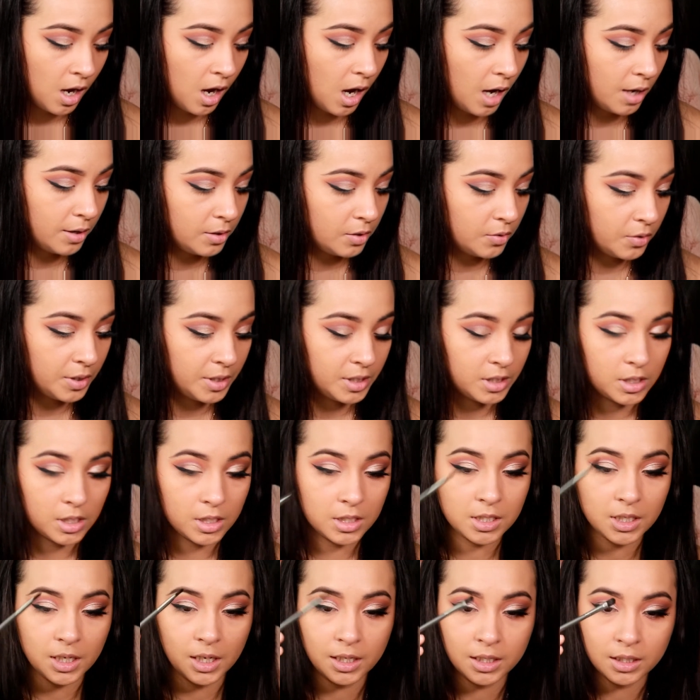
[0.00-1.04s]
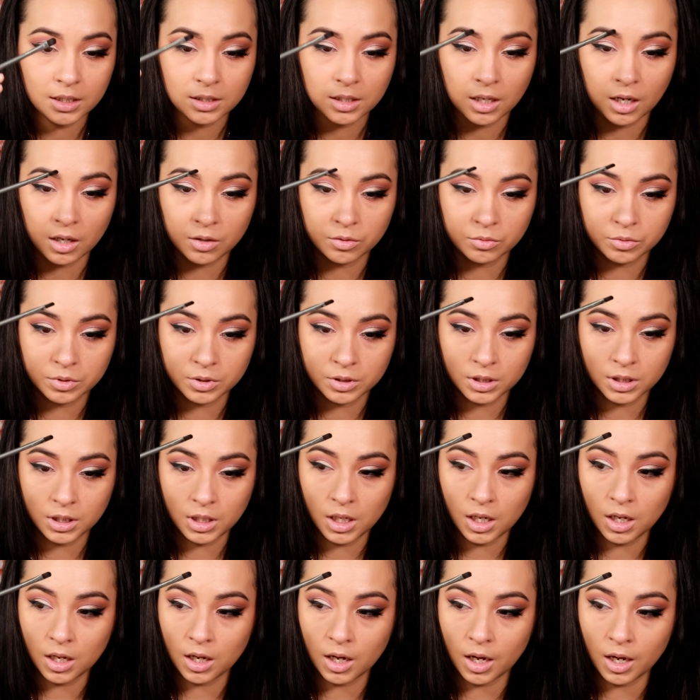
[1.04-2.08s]
I'm going to take a
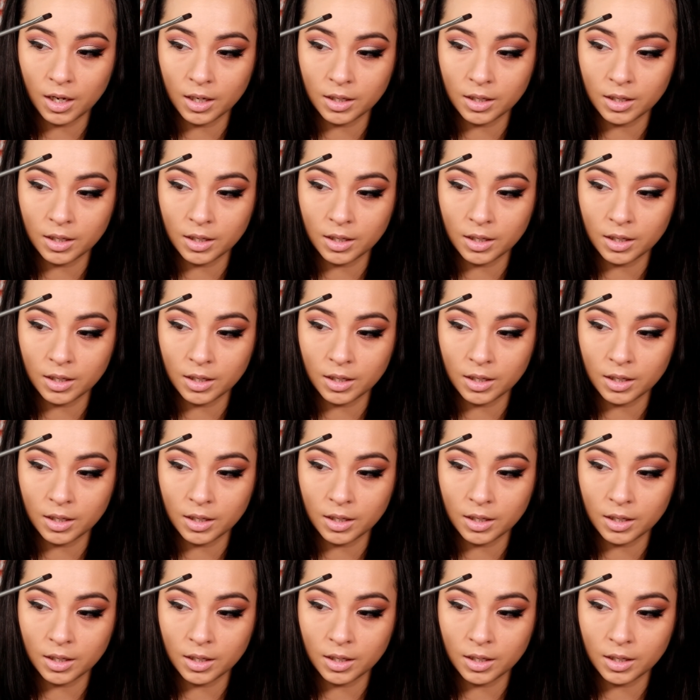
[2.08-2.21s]
really